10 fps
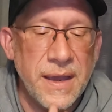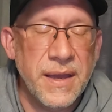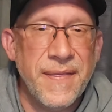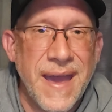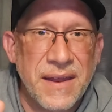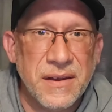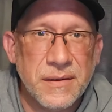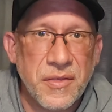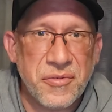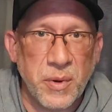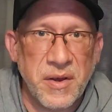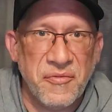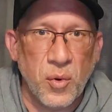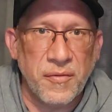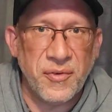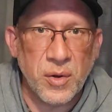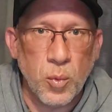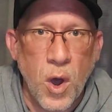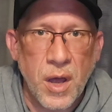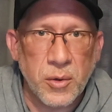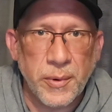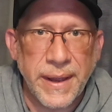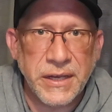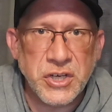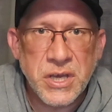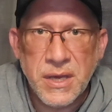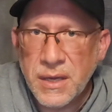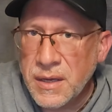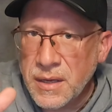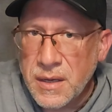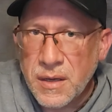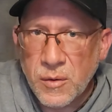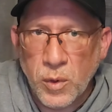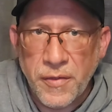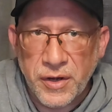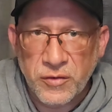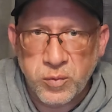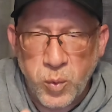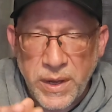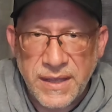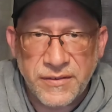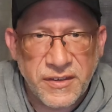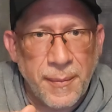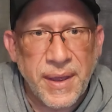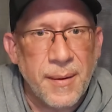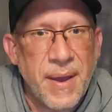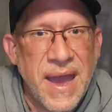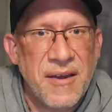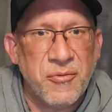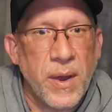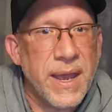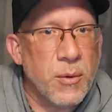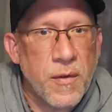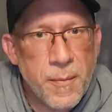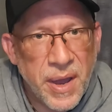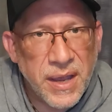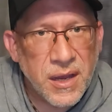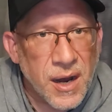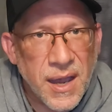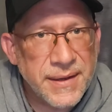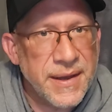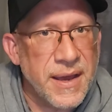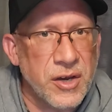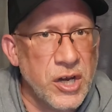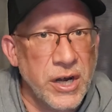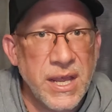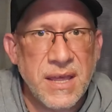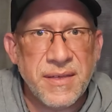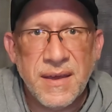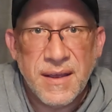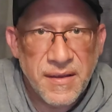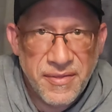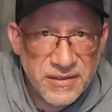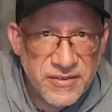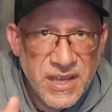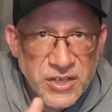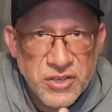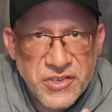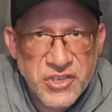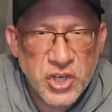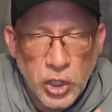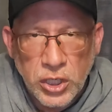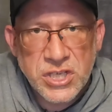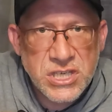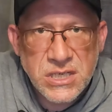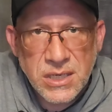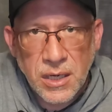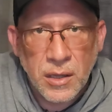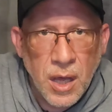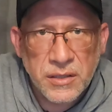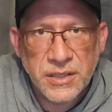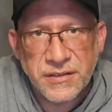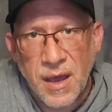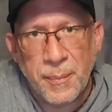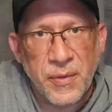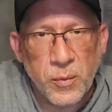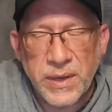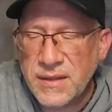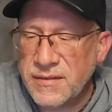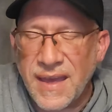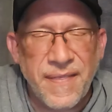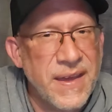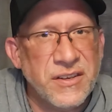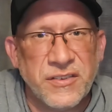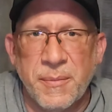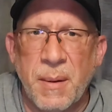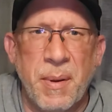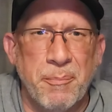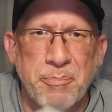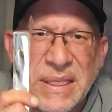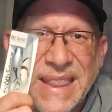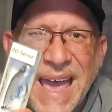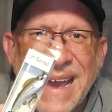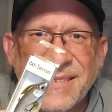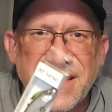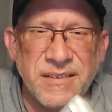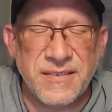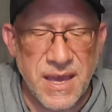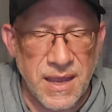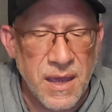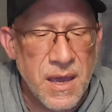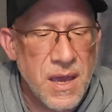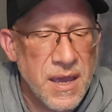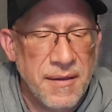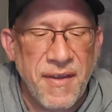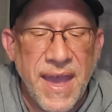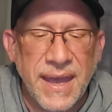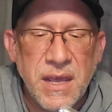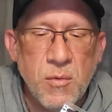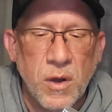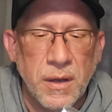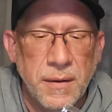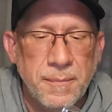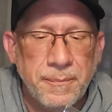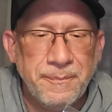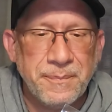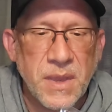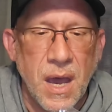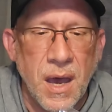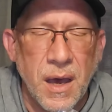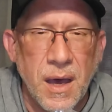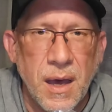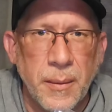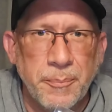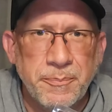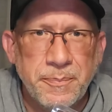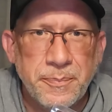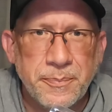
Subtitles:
in that 3 to 4 foot water range where there's weeds coming up halfway, where the pike are hiding down underneath, this thing just skirts along the top of the weeds and they just come up and blast this thing. If anyone who